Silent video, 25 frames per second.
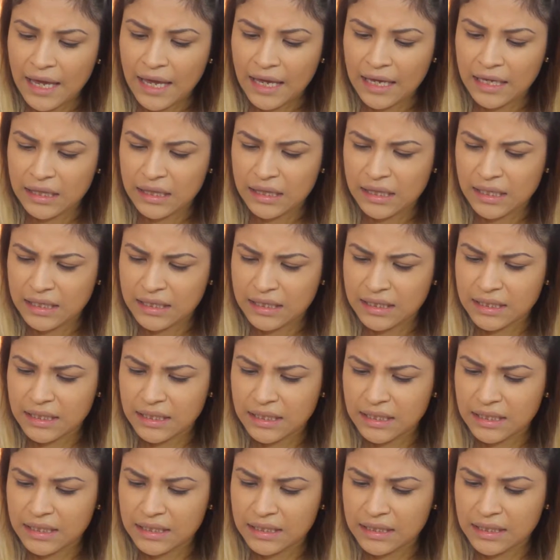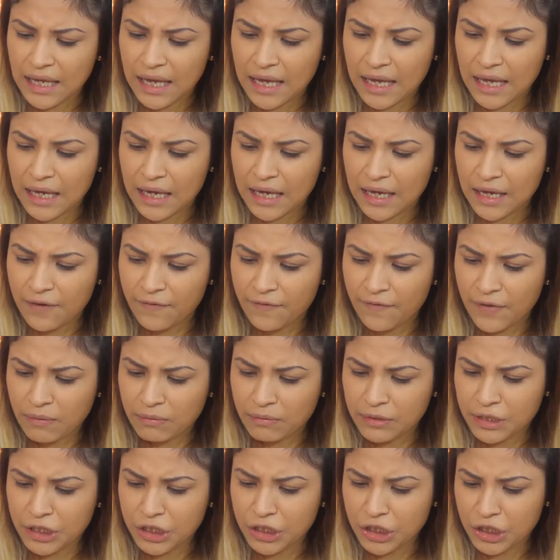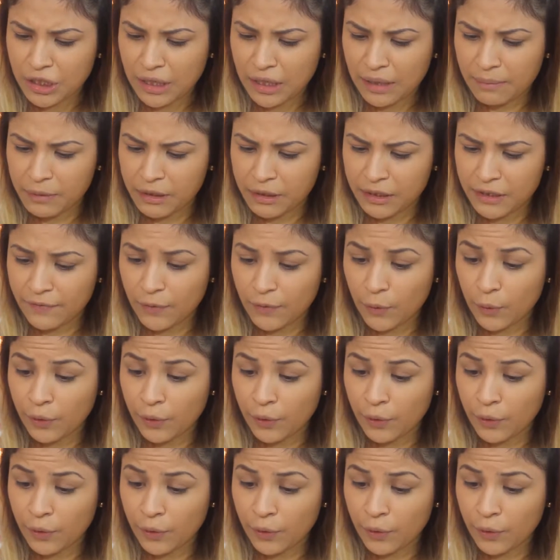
and this is a foundation, I believe,